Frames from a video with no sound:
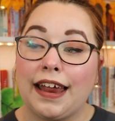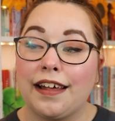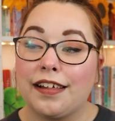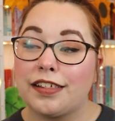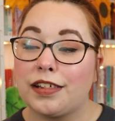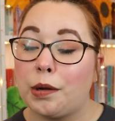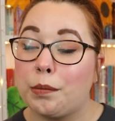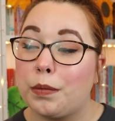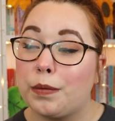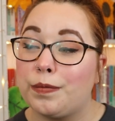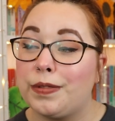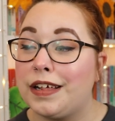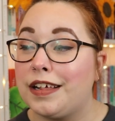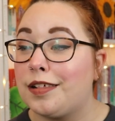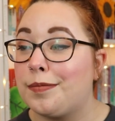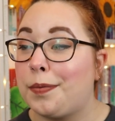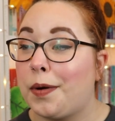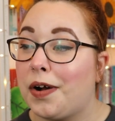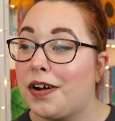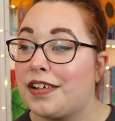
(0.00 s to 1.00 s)
at some of
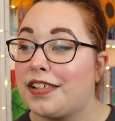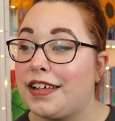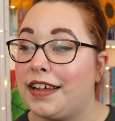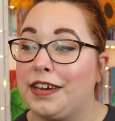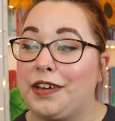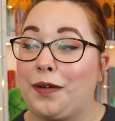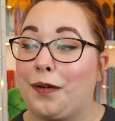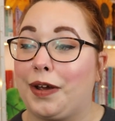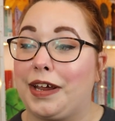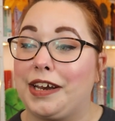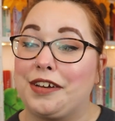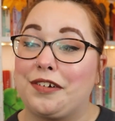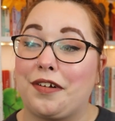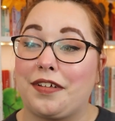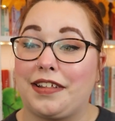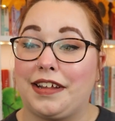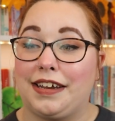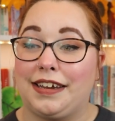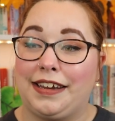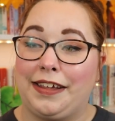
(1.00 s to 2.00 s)
these books and you're
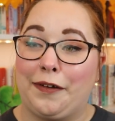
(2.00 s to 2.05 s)
interested in